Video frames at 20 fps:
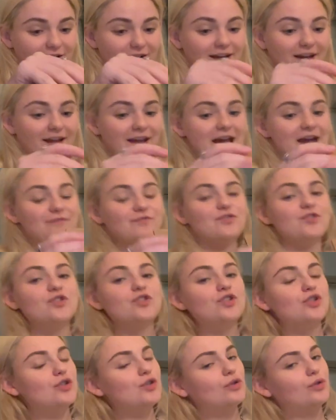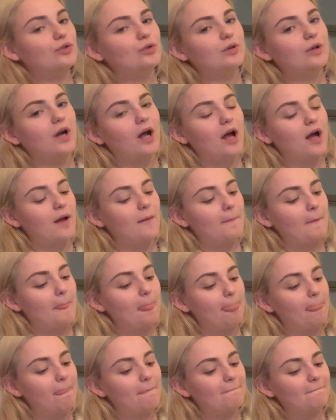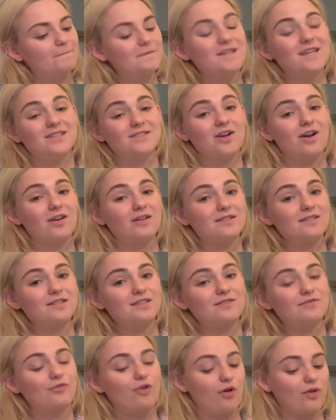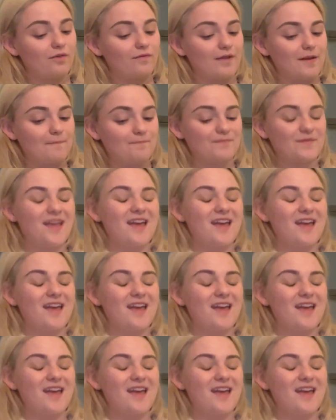And I have to do um, TikToks for all of them.